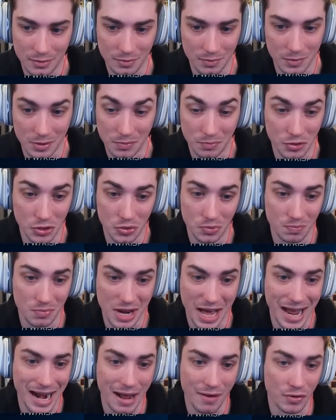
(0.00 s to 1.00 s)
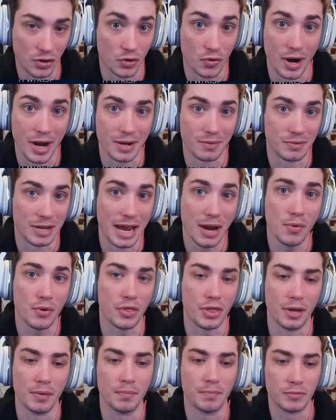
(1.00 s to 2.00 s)
did just not have a great day with
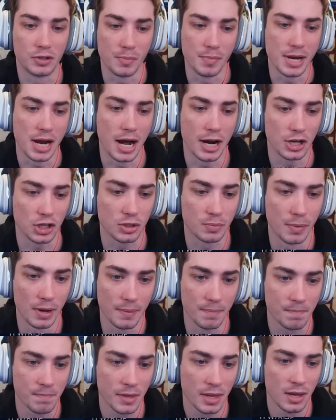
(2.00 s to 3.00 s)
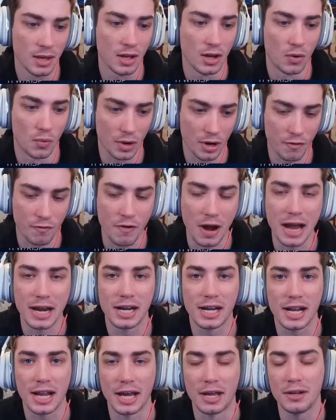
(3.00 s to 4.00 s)
him, to be honest. But we're going to find it
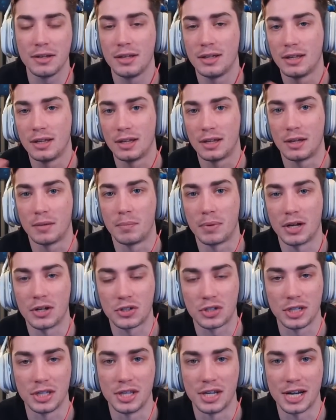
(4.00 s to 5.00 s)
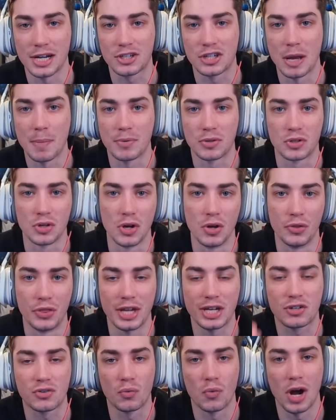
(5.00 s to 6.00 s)
again. But I'll see you in the next episode.
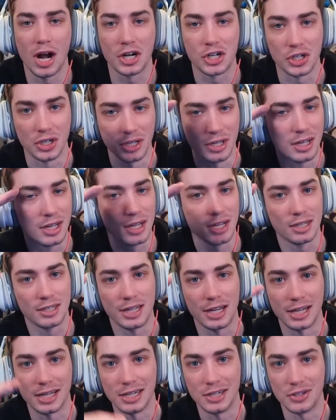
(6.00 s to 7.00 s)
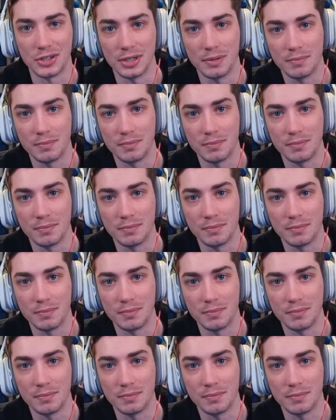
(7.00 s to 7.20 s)
Thanks for watching. Take it easy.